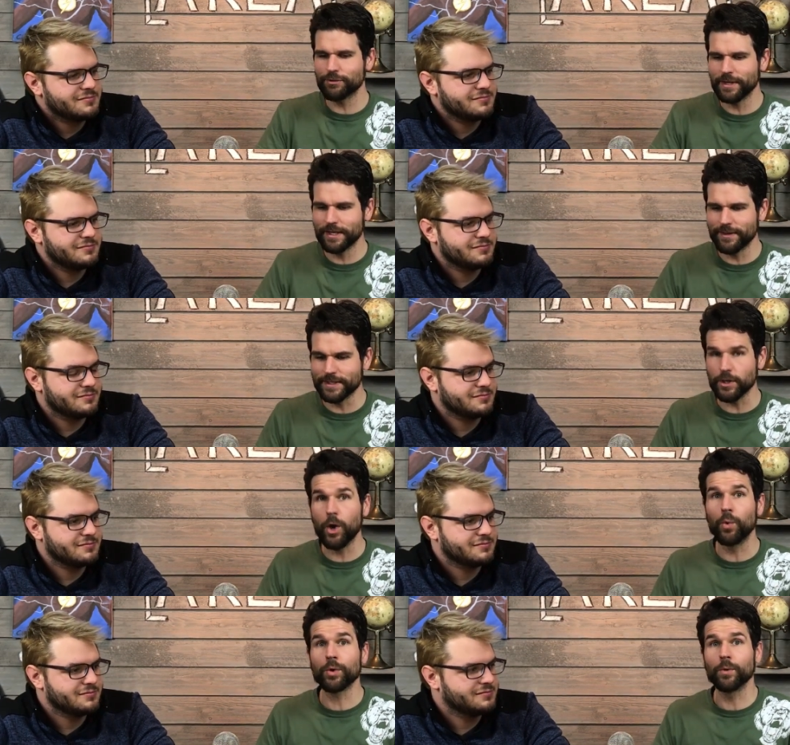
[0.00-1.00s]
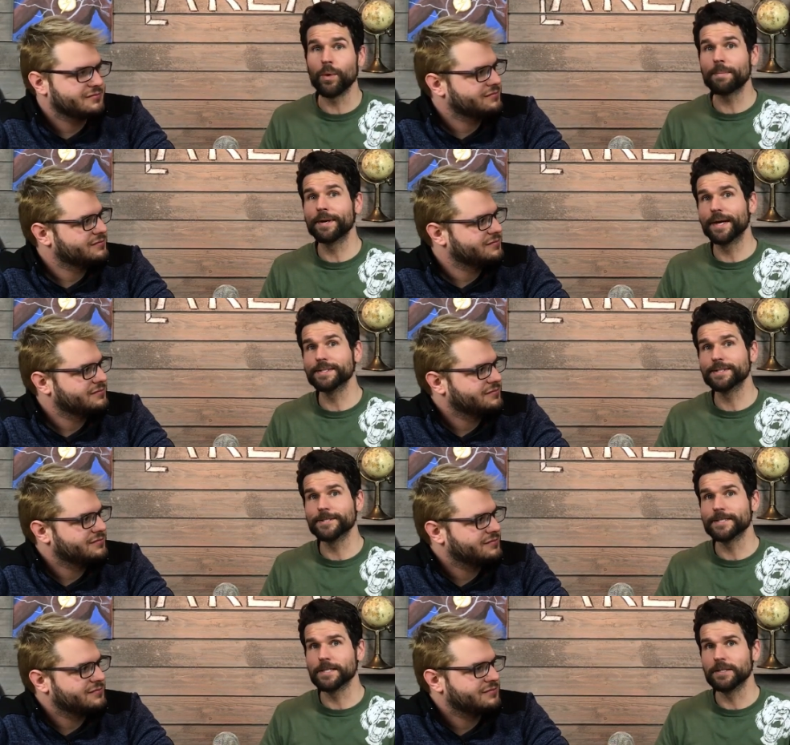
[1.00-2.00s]
Speaker 1: created this. Oh, we're going to weaponize it
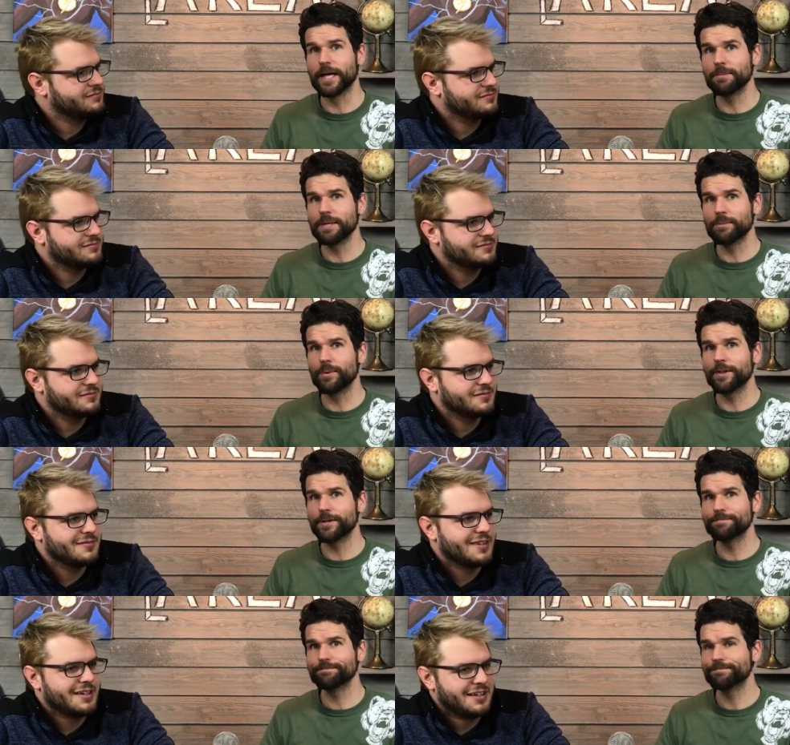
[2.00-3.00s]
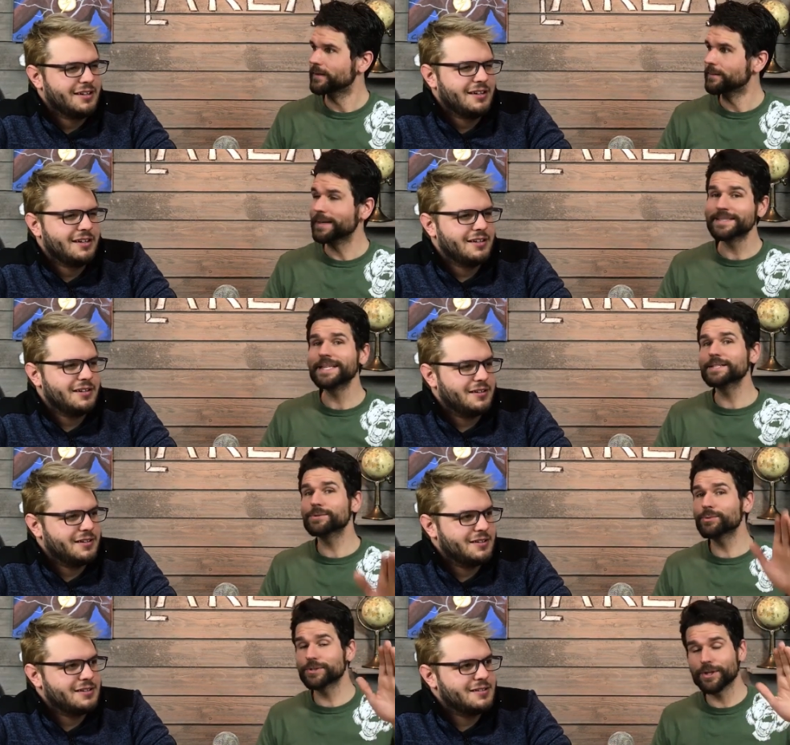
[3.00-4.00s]
and kill a lot of people with it. I'm not saying this
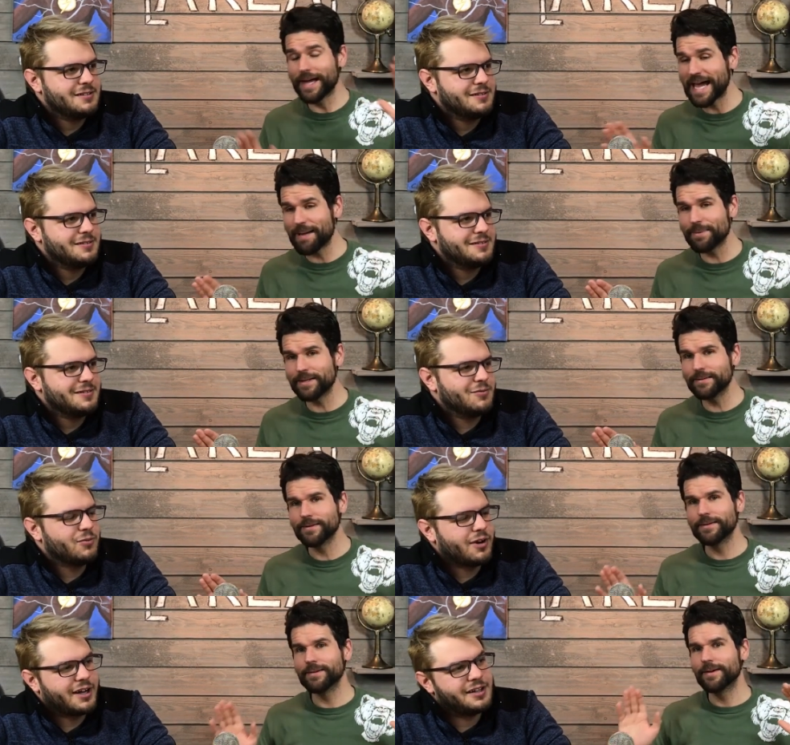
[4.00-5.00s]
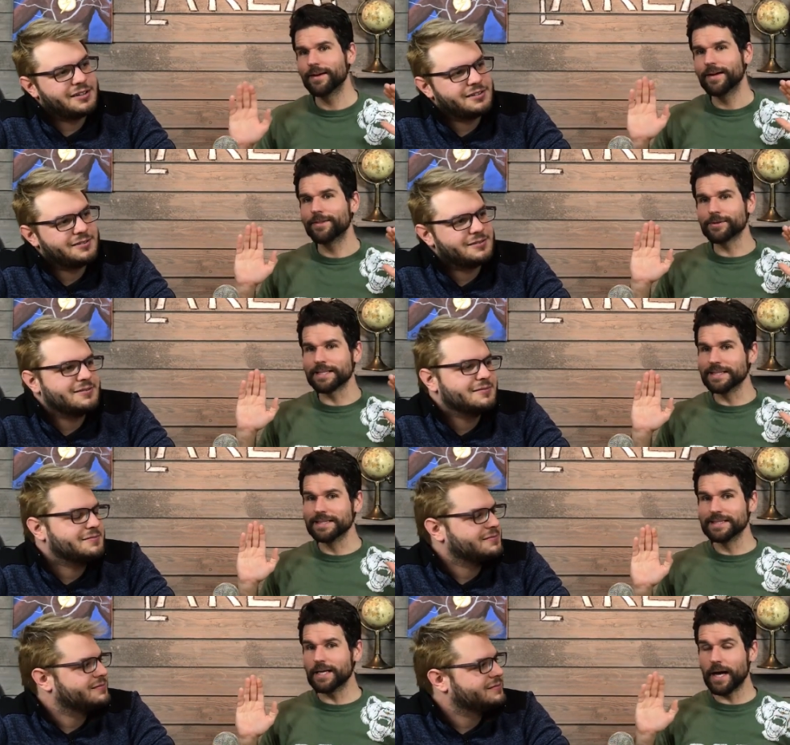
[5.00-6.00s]
is what's going to happen. Right. There's
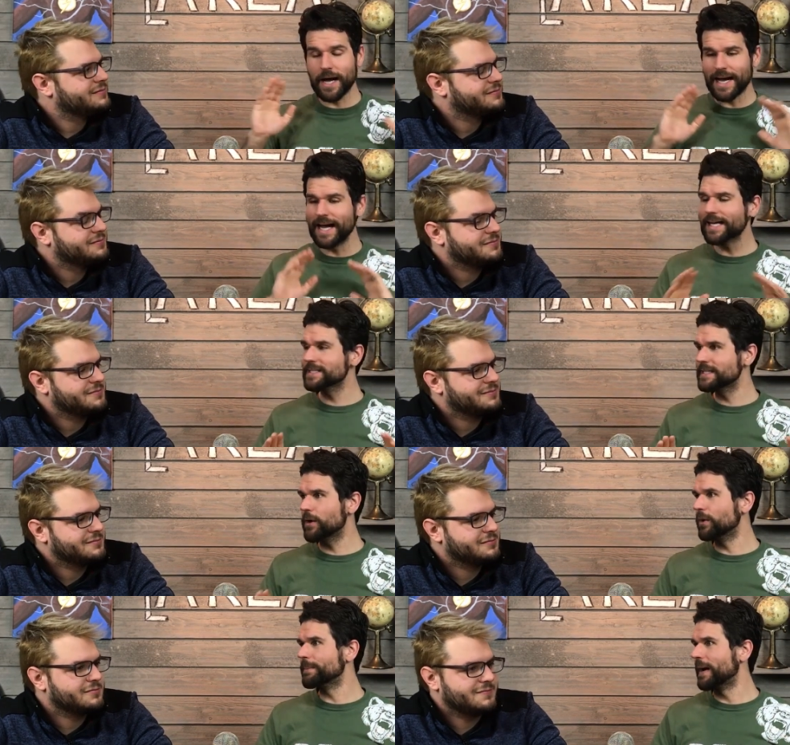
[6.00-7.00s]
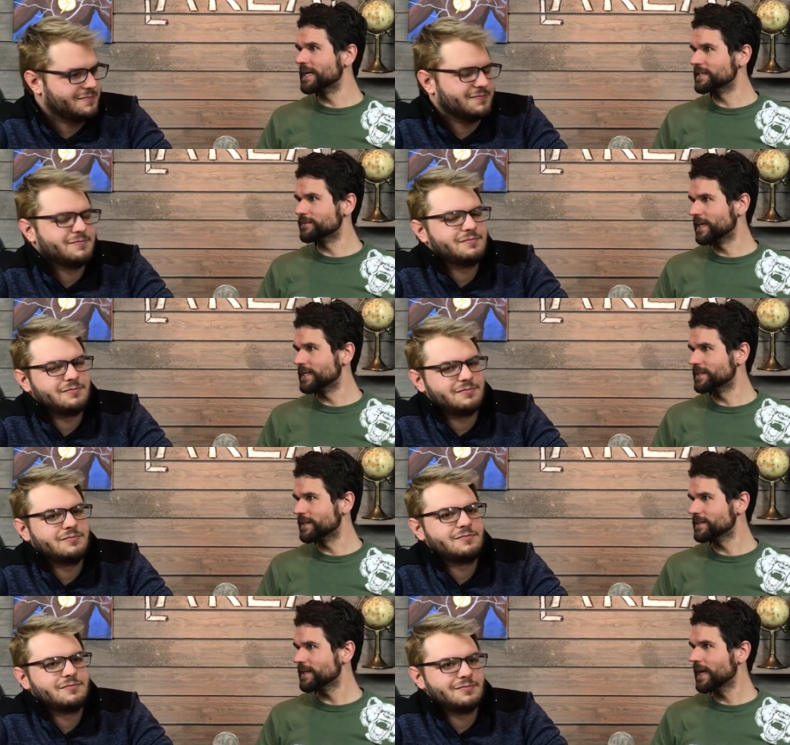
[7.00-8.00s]
a. I can see only positive sides to
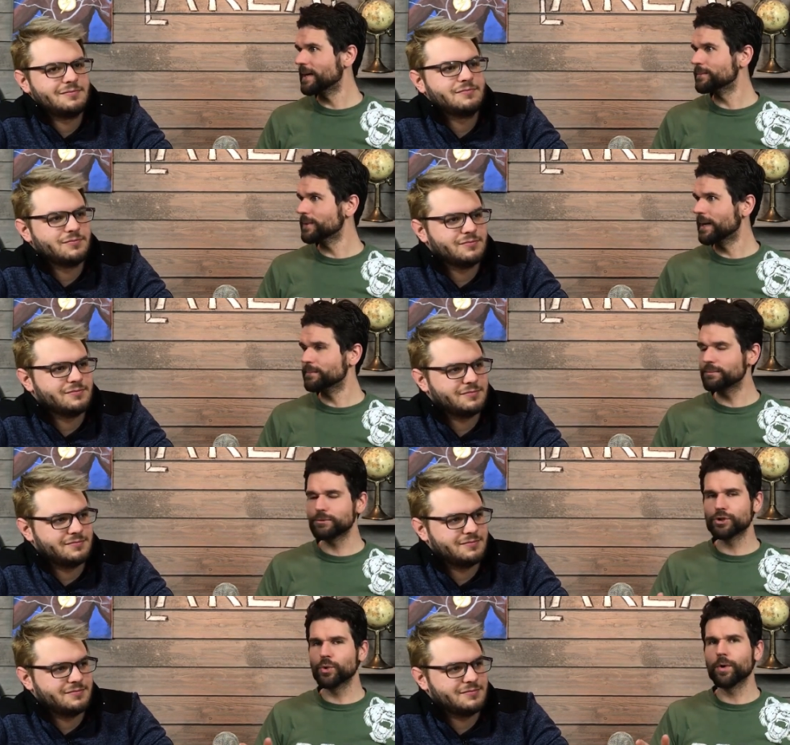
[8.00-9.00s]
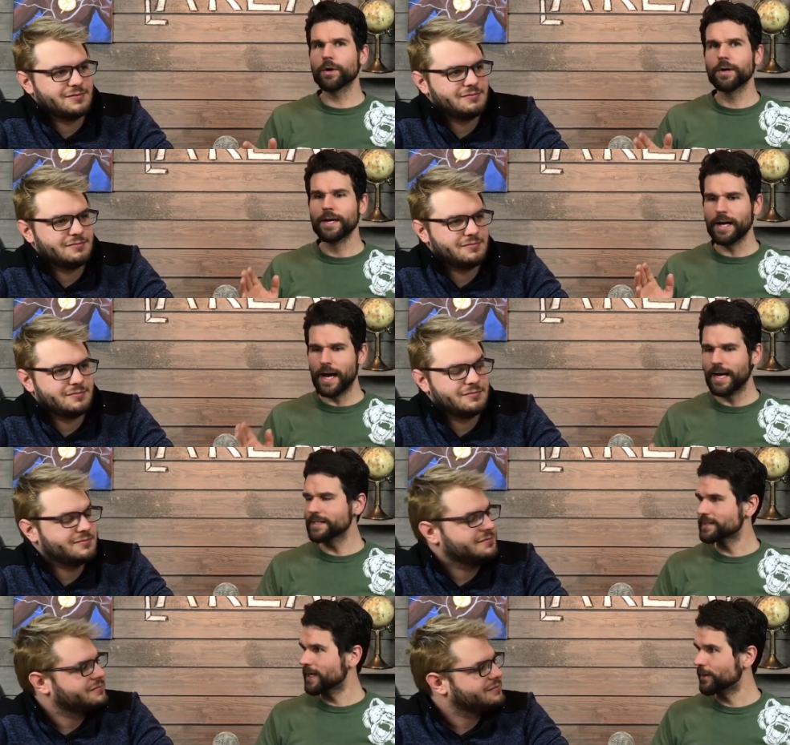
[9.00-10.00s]
this, and I'm I'm sure
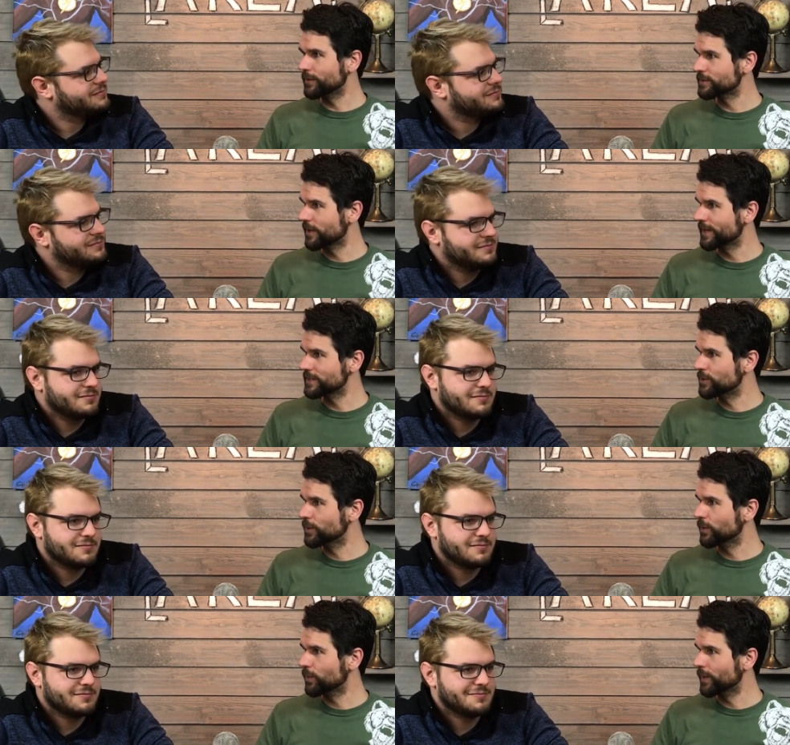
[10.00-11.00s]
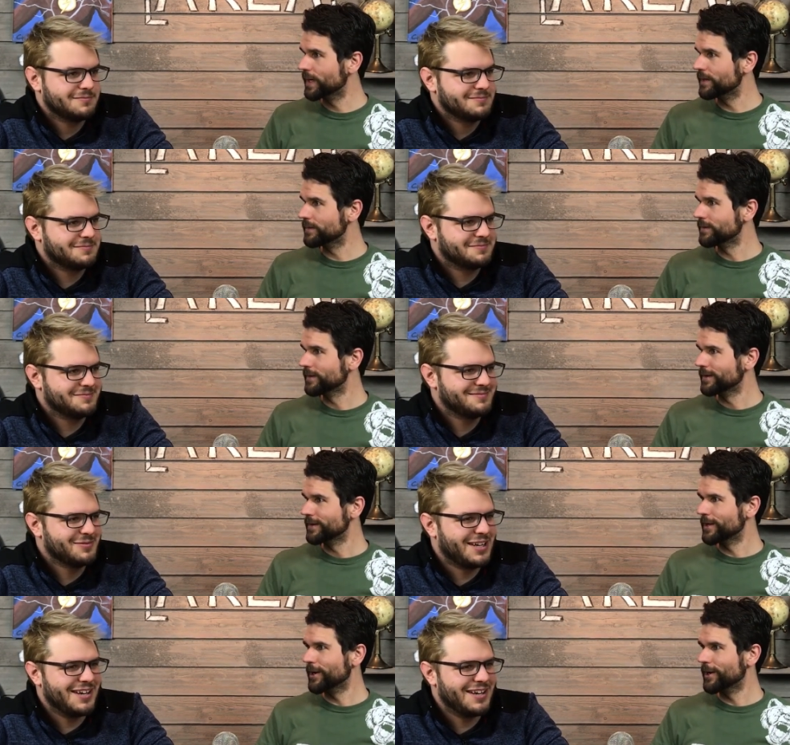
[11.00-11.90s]
Einstein only saw that too when, when